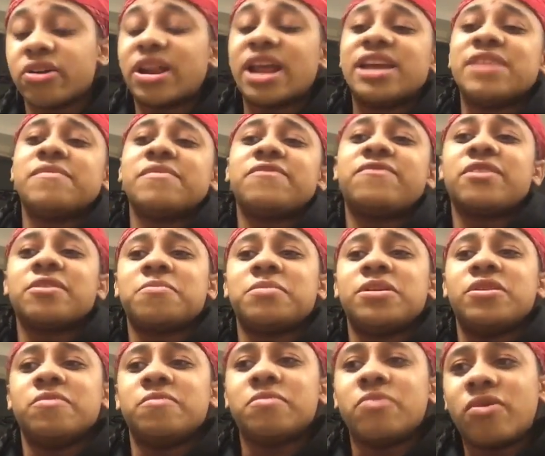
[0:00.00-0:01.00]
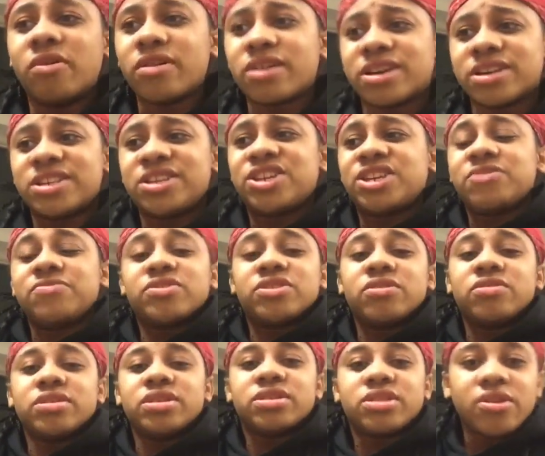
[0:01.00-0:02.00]
That even fucked me up more because she was
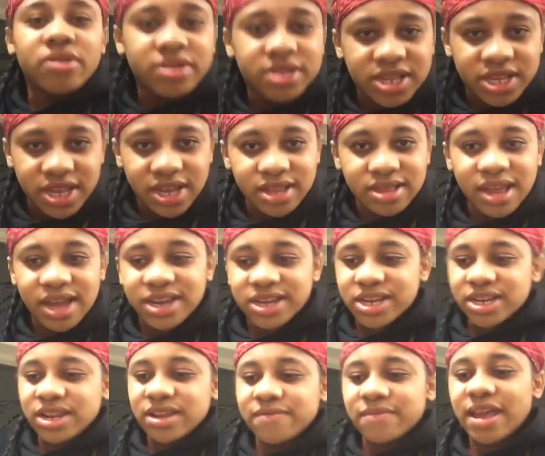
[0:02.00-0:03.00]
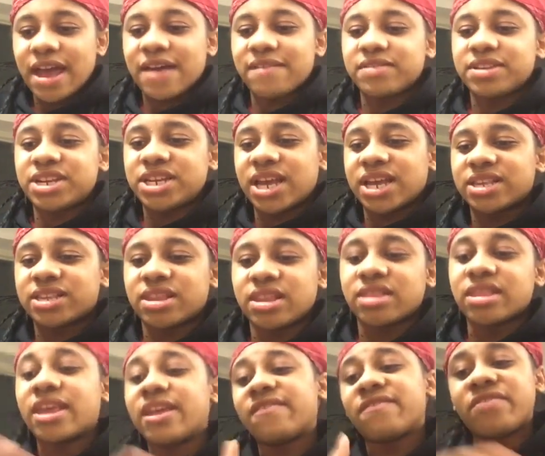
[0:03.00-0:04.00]
only 13. Like, she didn't even have a chance to
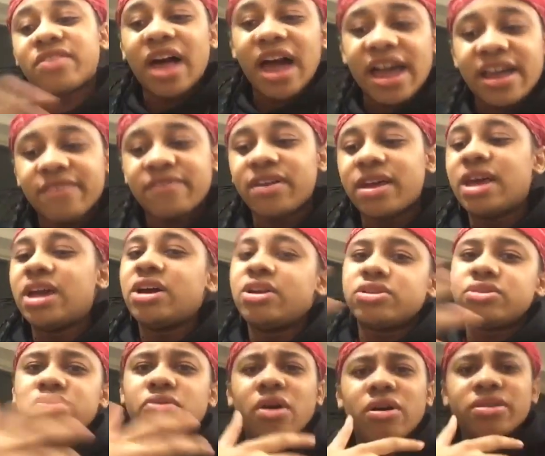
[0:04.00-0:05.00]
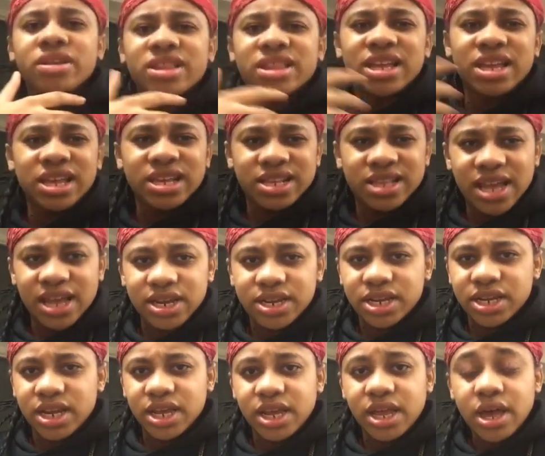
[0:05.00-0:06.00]
live life, do all the things that
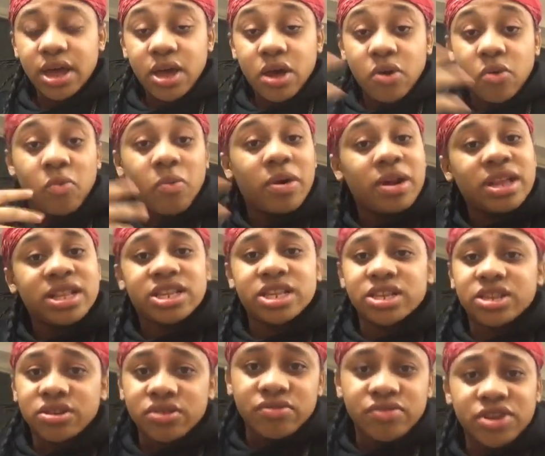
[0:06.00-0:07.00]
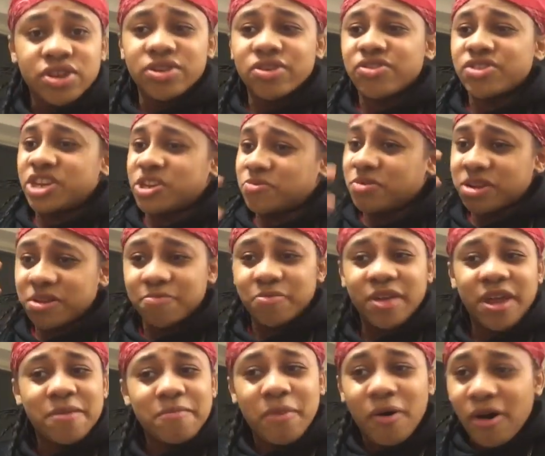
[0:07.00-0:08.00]
she wanted to do. She wanted to
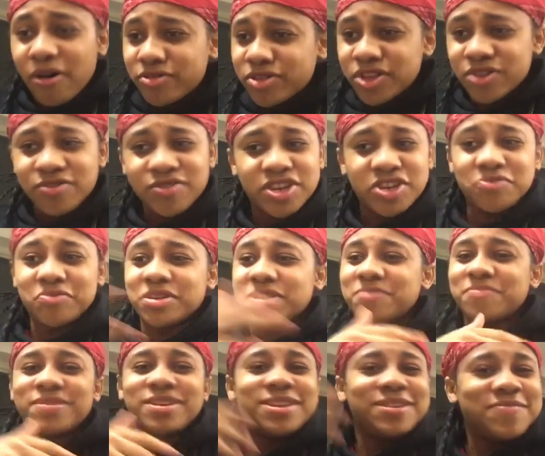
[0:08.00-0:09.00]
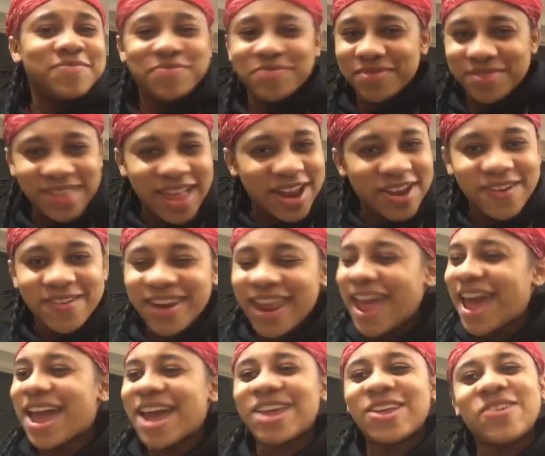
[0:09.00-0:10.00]
play ball too. She wanted to be like her
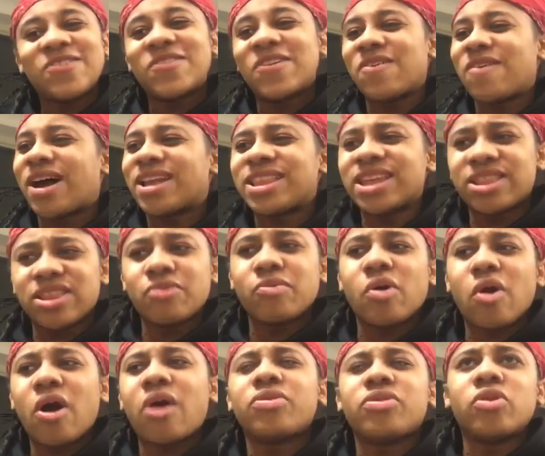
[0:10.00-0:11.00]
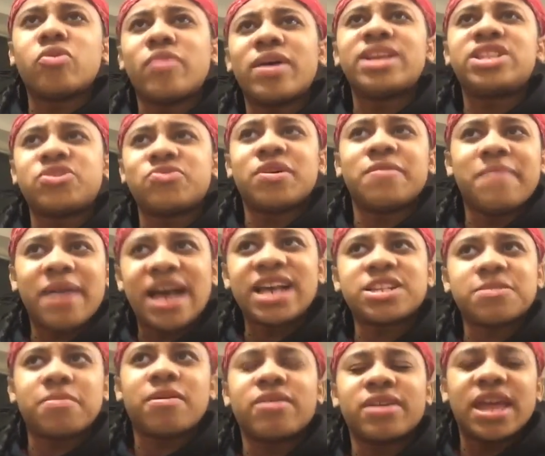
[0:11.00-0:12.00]
dad. I think they were on their way to a
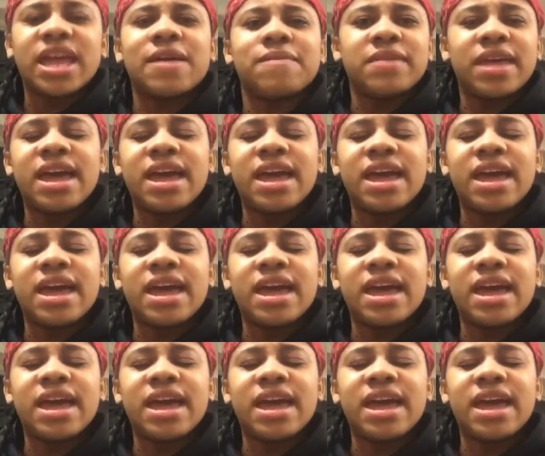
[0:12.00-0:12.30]
basketball game.